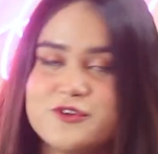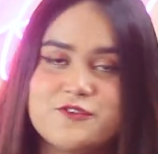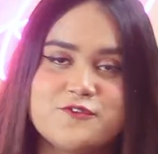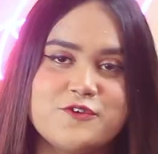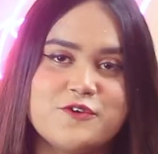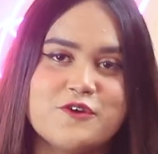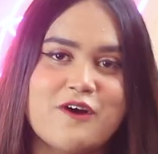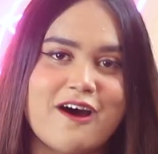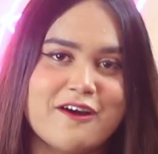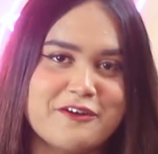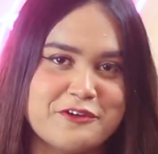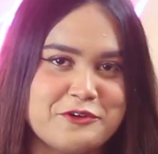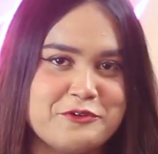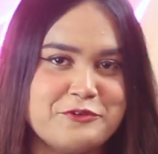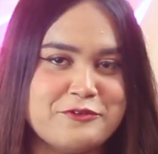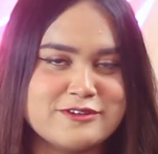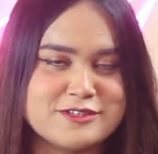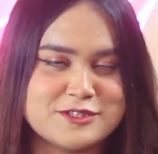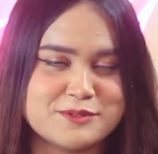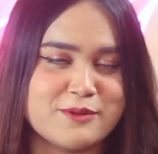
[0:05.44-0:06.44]
So if you are
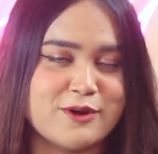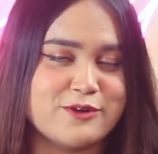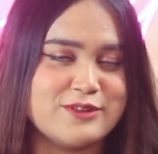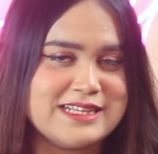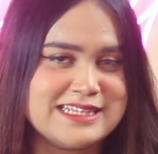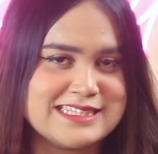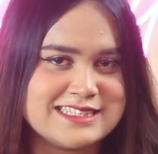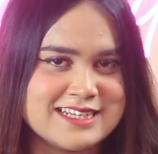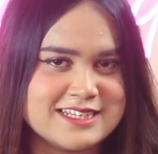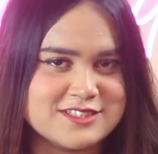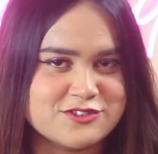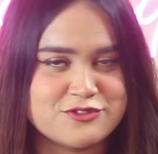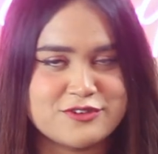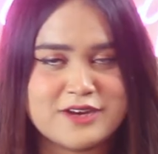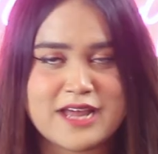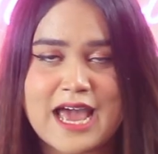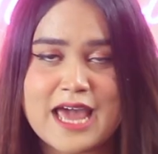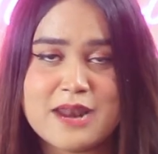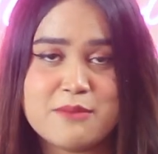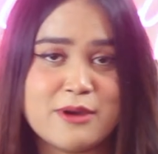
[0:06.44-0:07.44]
curious about these
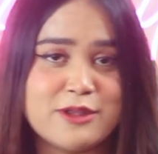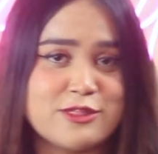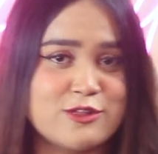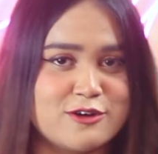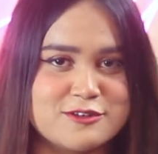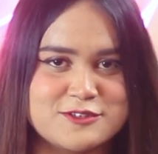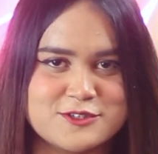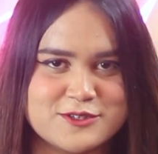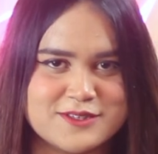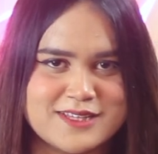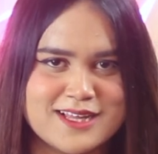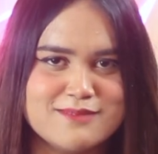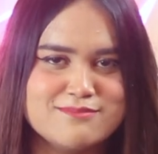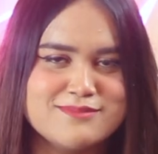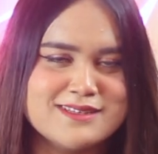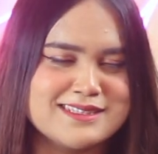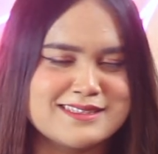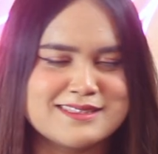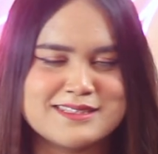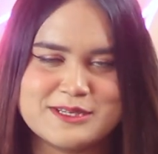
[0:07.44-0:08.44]
sunscreen and my thoughts on
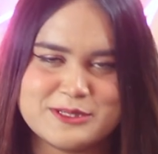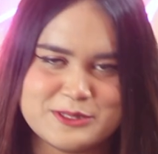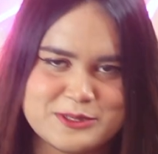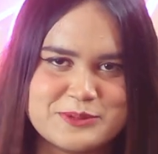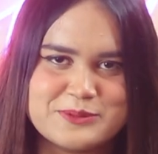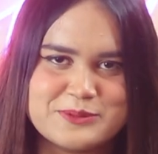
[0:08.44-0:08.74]
them, then stay